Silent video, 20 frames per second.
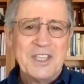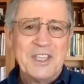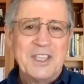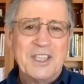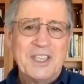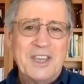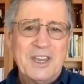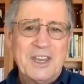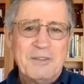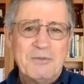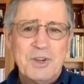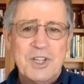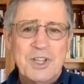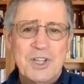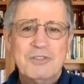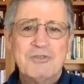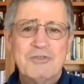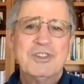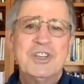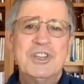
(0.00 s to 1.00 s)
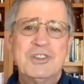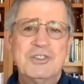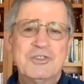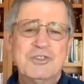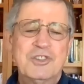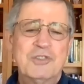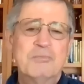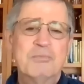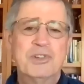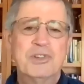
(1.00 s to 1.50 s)
and every one hundred
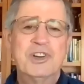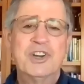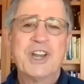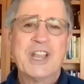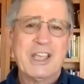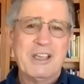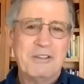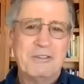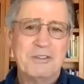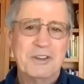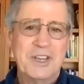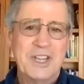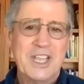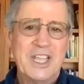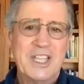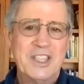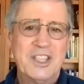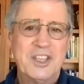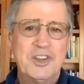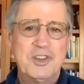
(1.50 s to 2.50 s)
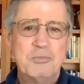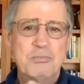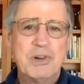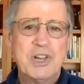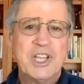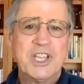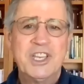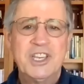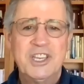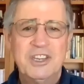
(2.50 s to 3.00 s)
years you pull it out and then you
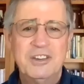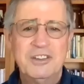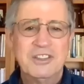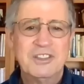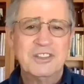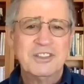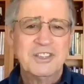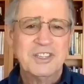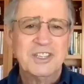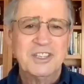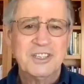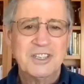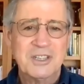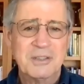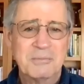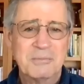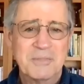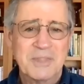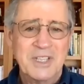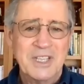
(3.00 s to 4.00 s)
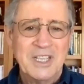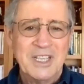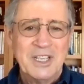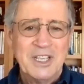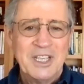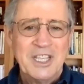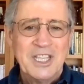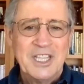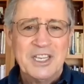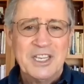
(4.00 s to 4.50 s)
plug it into the system
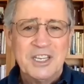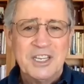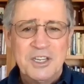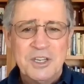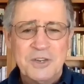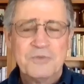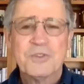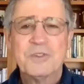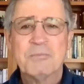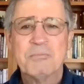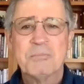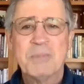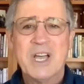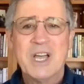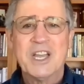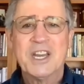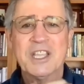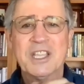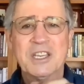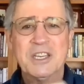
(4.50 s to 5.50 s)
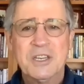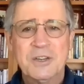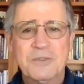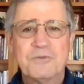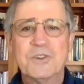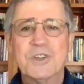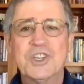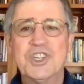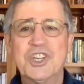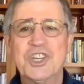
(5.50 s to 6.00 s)
in a different body, a
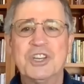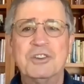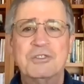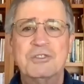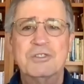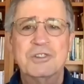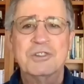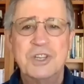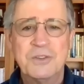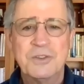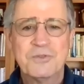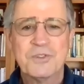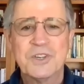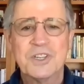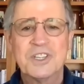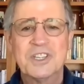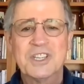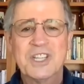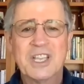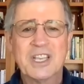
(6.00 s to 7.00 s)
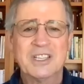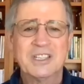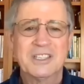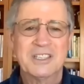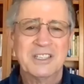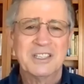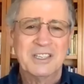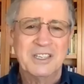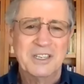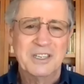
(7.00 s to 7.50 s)
different gender, different
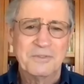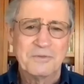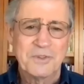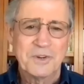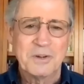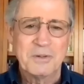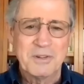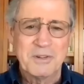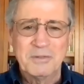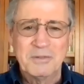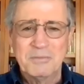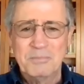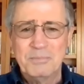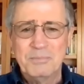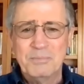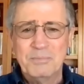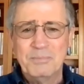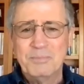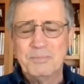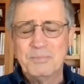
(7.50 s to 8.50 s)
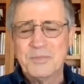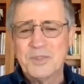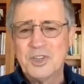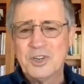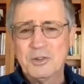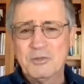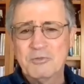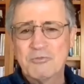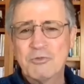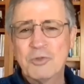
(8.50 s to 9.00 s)
sex, a different, you
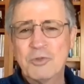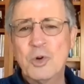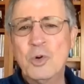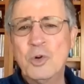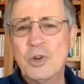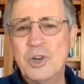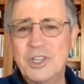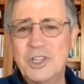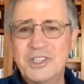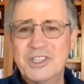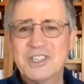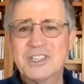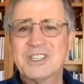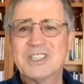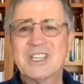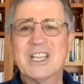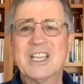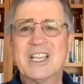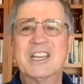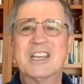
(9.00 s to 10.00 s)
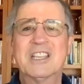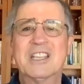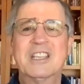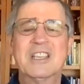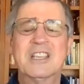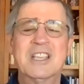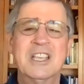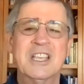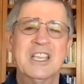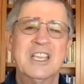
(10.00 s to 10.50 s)
know, role in
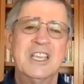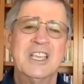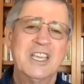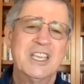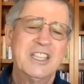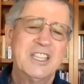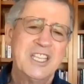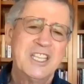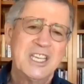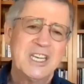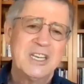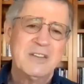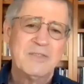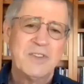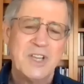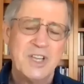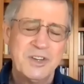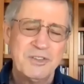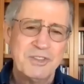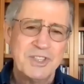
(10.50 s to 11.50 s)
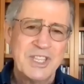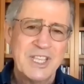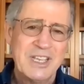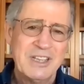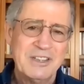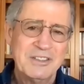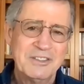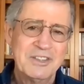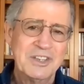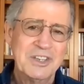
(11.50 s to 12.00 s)
society. At the end of one hundred
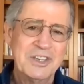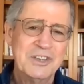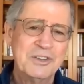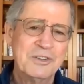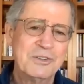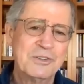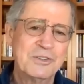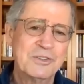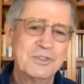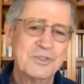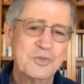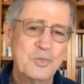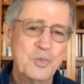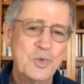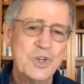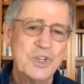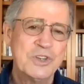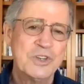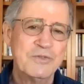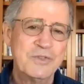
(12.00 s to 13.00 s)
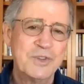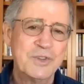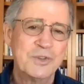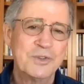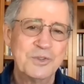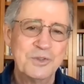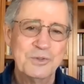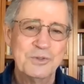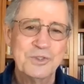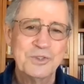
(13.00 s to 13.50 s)
thousand years, which of
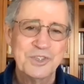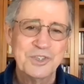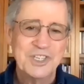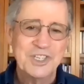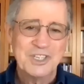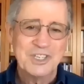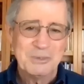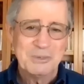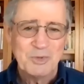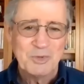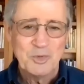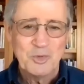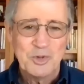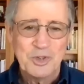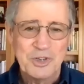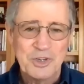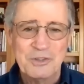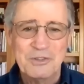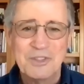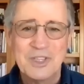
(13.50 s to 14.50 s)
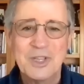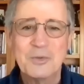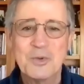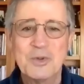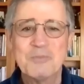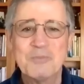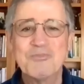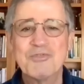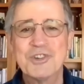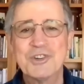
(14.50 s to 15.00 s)
those two systems do you think
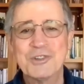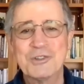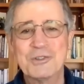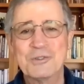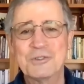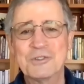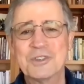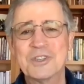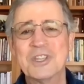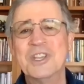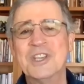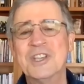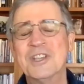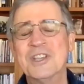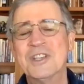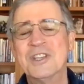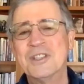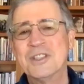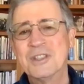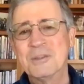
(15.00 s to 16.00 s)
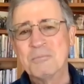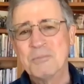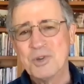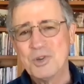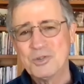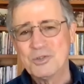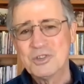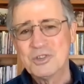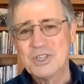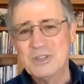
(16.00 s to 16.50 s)
would produce the
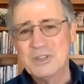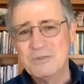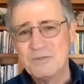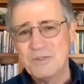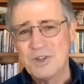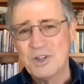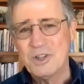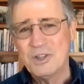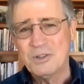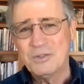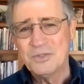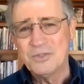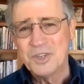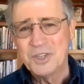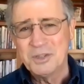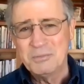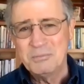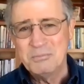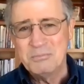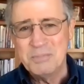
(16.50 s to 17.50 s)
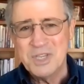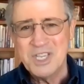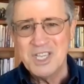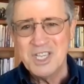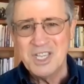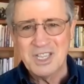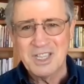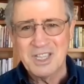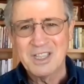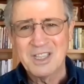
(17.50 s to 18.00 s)
most evolved
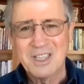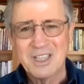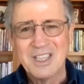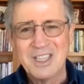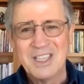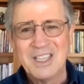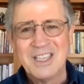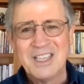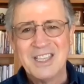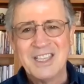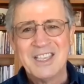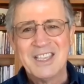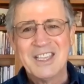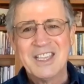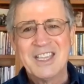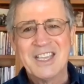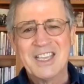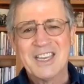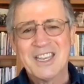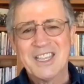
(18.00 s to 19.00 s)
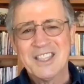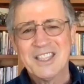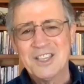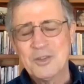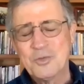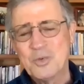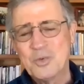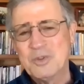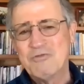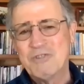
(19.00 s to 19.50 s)
being? And I
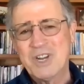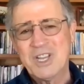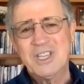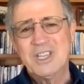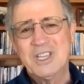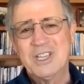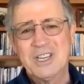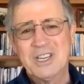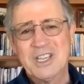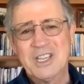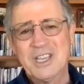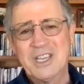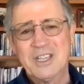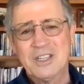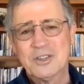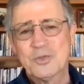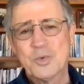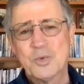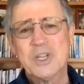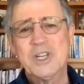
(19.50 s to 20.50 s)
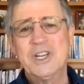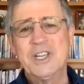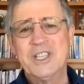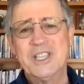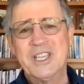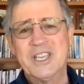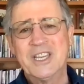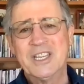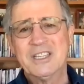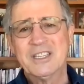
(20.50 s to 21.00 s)
think we'd recognize quickly
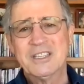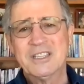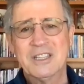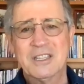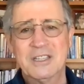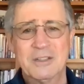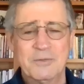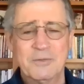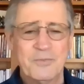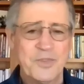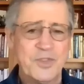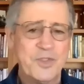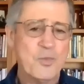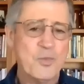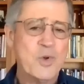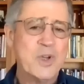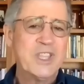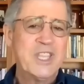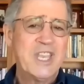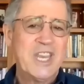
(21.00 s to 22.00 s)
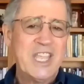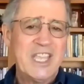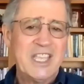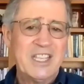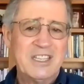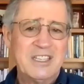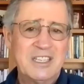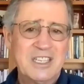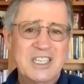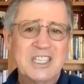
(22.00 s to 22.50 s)
that it's the, the one that
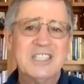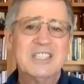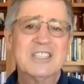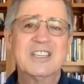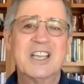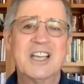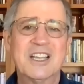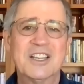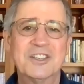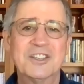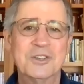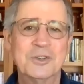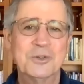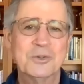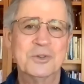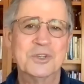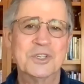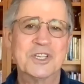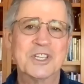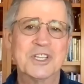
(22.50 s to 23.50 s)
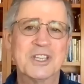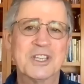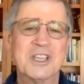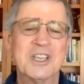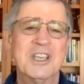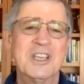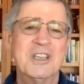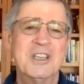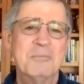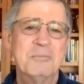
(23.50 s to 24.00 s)
has discontinuity,
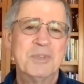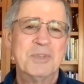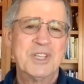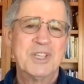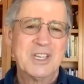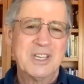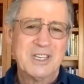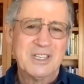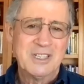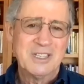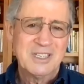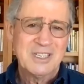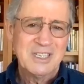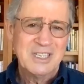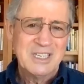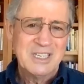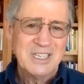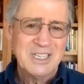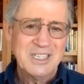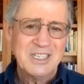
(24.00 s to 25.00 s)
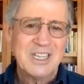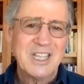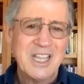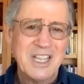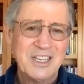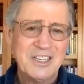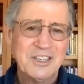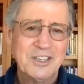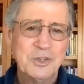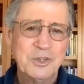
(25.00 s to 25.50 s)
because
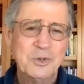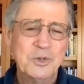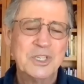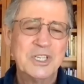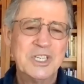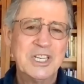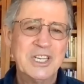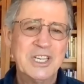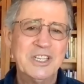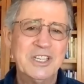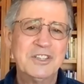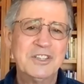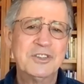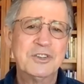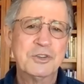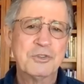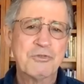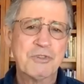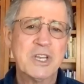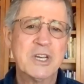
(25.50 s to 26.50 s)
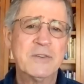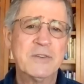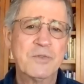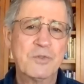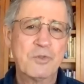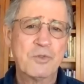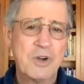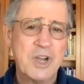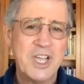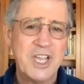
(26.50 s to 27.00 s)
discontinuity leads to greater
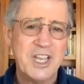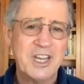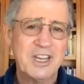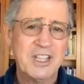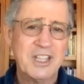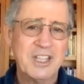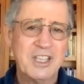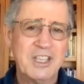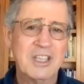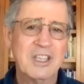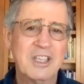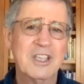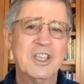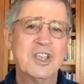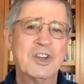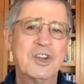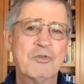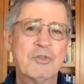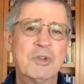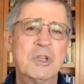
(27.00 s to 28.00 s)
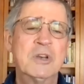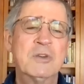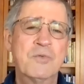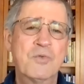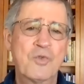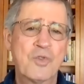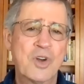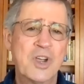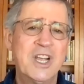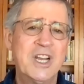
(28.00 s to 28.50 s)
variety. Greater
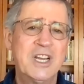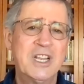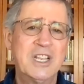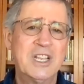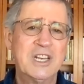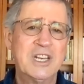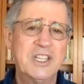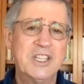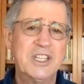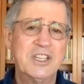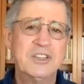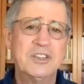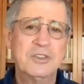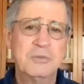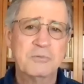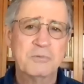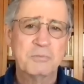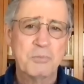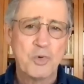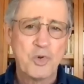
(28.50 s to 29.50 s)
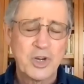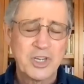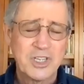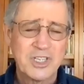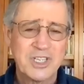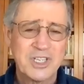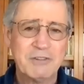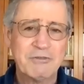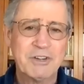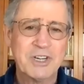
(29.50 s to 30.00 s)
variety leads to more
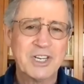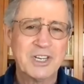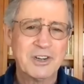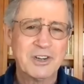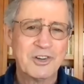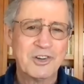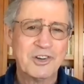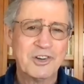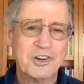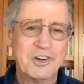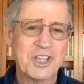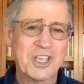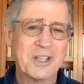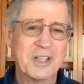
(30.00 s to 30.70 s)
accelerated learning.